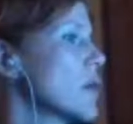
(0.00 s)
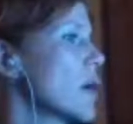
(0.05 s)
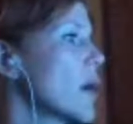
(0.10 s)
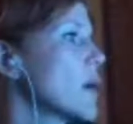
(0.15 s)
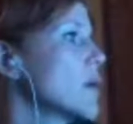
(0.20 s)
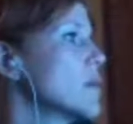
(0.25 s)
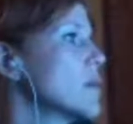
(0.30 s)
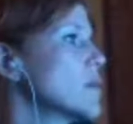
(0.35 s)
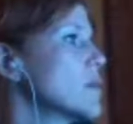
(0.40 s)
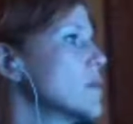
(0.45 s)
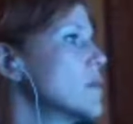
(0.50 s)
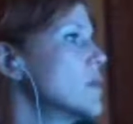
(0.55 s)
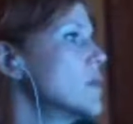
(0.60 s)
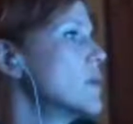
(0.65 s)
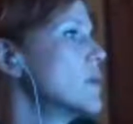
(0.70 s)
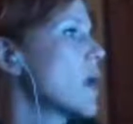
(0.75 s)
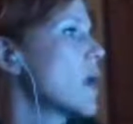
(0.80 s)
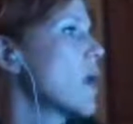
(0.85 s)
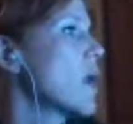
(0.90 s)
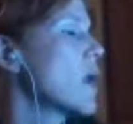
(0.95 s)
Okay.
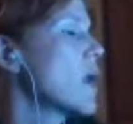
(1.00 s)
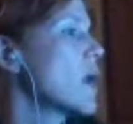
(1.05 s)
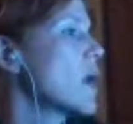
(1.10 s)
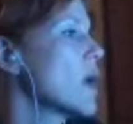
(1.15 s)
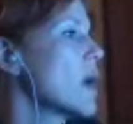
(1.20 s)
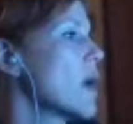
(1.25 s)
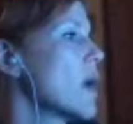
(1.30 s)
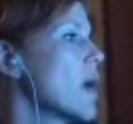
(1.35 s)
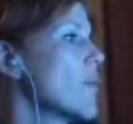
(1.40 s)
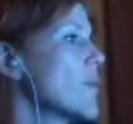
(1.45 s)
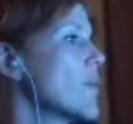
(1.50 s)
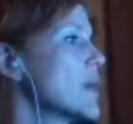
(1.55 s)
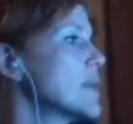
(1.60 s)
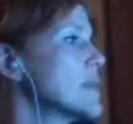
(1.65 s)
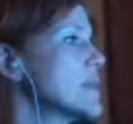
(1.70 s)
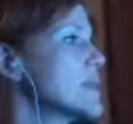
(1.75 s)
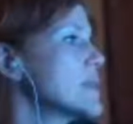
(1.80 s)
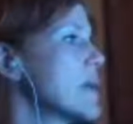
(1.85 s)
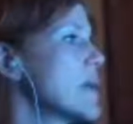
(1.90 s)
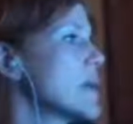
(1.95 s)
And
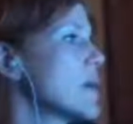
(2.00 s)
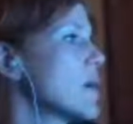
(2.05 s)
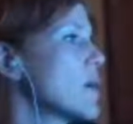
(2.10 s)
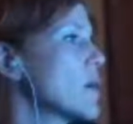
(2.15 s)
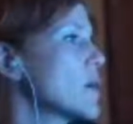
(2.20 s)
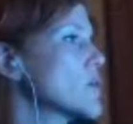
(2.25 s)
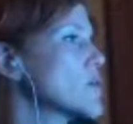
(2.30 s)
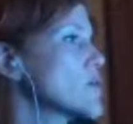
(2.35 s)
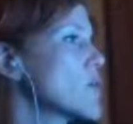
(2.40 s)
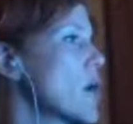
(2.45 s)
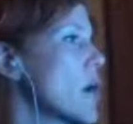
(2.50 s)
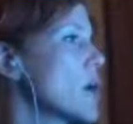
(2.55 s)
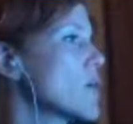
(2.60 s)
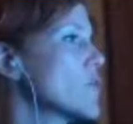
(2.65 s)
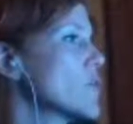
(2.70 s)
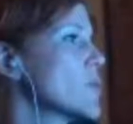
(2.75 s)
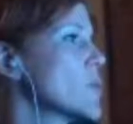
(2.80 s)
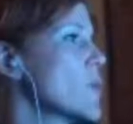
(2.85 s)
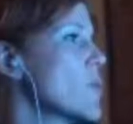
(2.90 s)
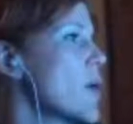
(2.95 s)
then data are
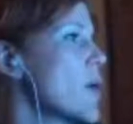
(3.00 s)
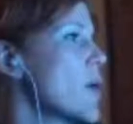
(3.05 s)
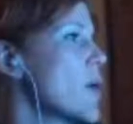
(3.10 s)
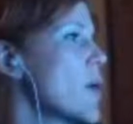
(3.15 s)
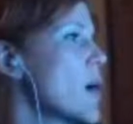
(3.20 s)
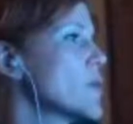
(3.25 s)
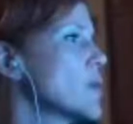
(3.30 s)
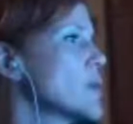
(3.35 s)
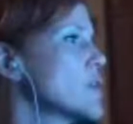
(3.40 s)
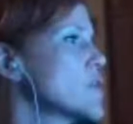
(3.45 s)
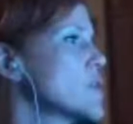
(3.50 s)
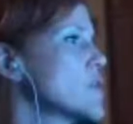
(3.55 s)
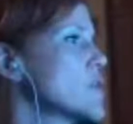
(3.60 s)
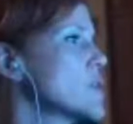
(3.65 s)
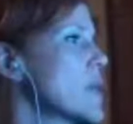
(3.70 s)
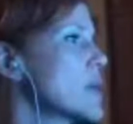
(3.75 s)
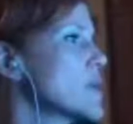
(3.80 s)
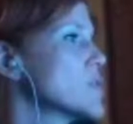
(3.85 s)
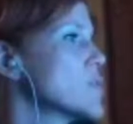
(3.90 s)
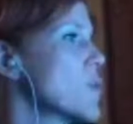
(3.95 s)
drawn from a
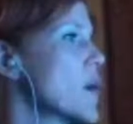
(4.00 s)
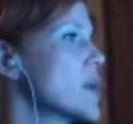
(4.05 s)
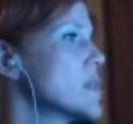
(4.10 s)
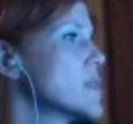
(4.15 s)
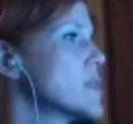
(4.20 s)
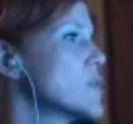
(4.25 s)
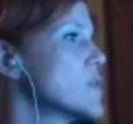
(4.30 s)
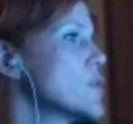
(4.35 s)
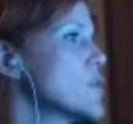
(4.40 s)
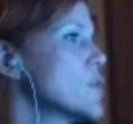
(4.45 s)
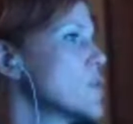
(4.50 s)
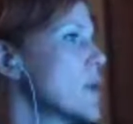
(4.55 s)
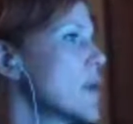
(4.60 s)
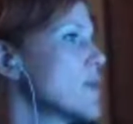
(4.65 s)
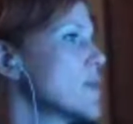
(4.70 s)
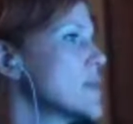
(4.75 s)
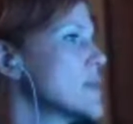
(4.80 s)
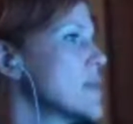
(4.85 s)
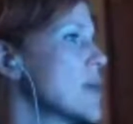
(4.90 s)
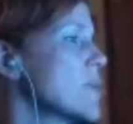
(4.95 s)
population that is right
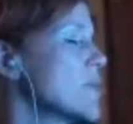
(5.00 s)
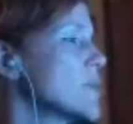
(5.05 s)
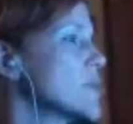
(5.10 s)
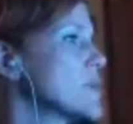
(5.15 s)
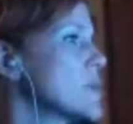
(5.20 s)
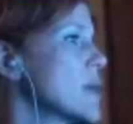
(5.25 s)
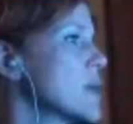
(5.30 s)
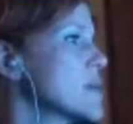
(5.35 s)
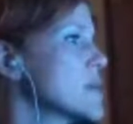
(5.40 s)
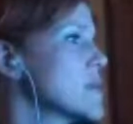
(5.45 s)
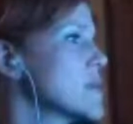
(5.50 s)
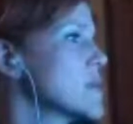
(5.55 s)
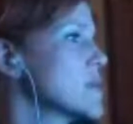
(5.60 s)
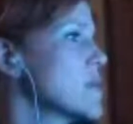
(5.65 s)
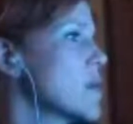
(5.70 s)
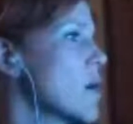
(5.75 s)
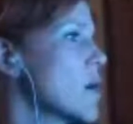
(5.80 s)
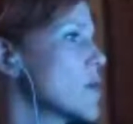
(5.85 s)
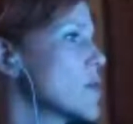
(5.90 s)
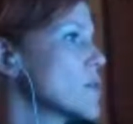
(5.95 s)
skewed and the sample size
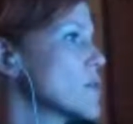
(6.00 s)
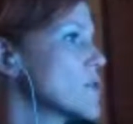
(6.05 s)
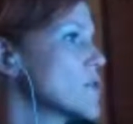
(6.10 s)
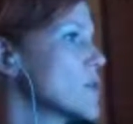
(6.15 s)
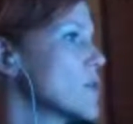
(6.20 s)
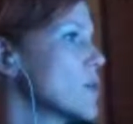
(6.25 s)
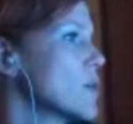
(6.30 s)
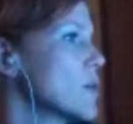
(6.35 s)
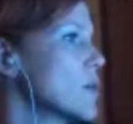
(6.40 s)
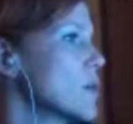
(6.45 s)
is large.